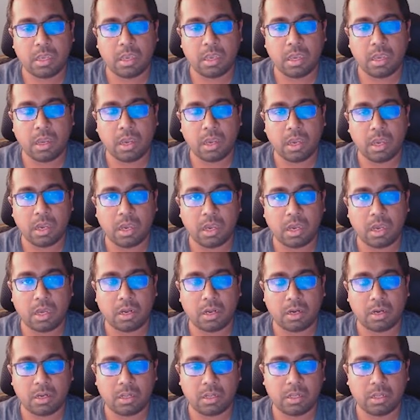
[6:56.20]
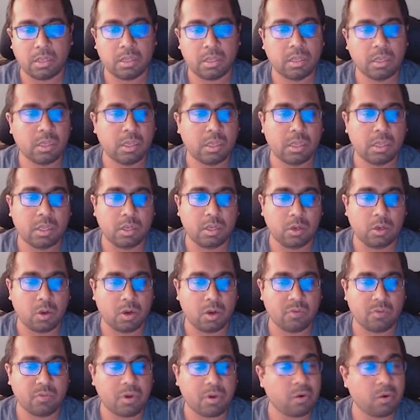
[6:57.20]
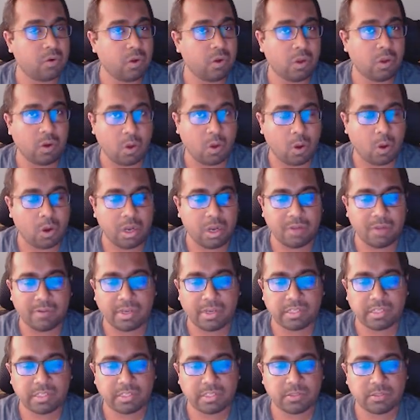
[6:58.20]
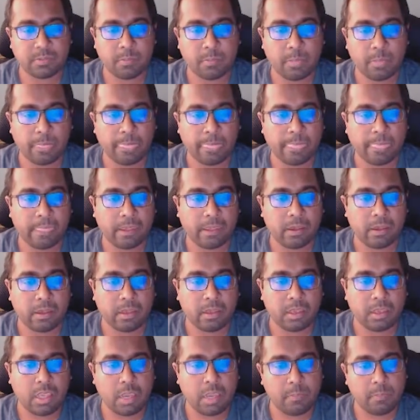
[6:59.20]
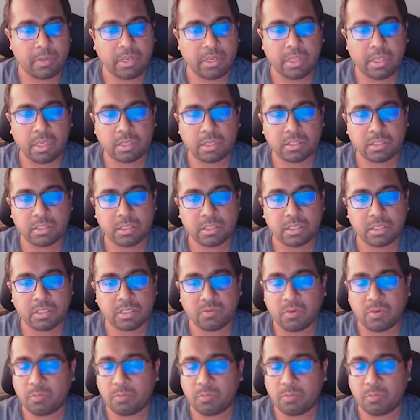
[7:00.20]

are not found on all devices. aptX is from